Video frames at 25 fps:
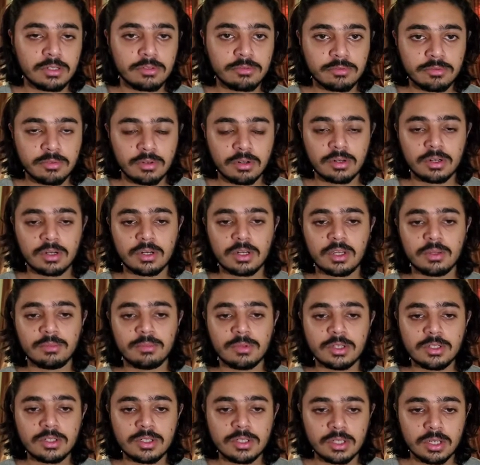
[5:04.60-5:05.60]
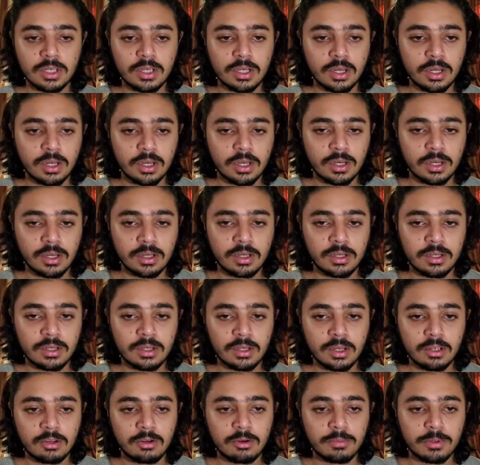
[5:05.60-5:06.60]
for an image. I
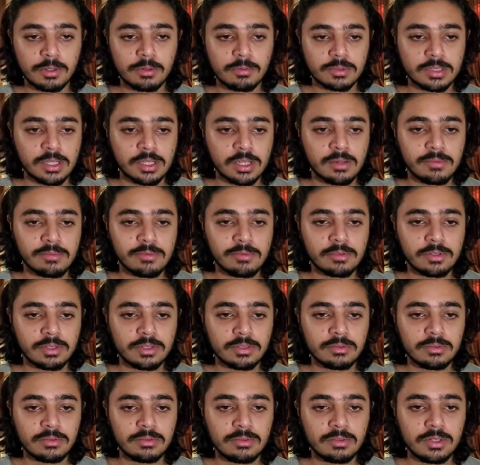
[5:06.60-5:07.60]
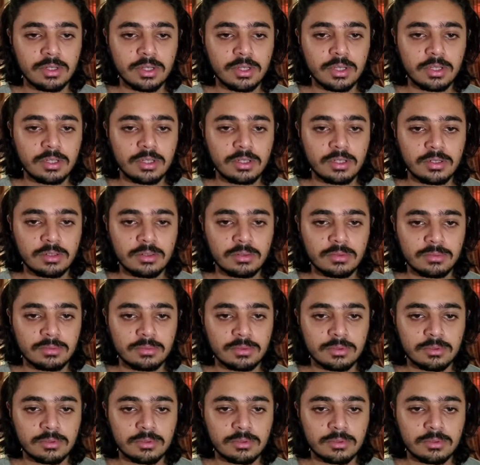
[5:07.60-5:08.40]
hope it was helpful to you. Do